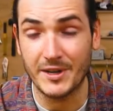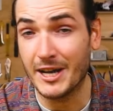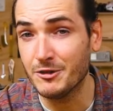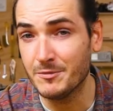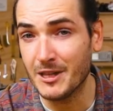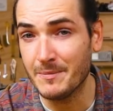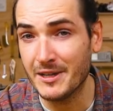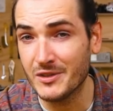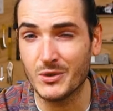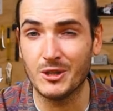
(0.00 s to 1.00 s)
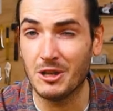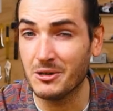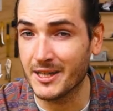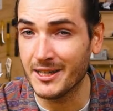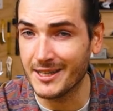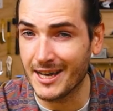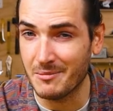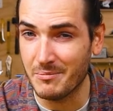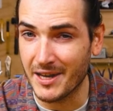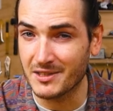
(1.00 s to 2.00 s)
100mm or longer
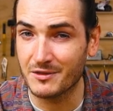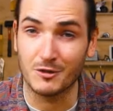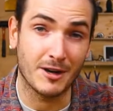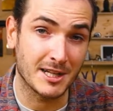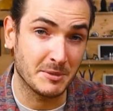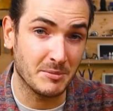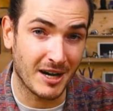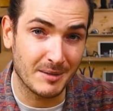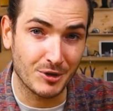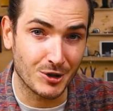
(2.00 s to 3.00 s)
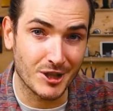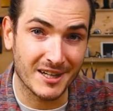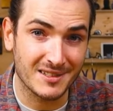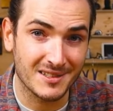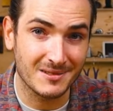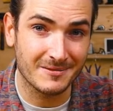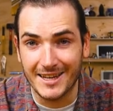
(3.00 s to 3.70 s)
are best for Raspberry Pi projects.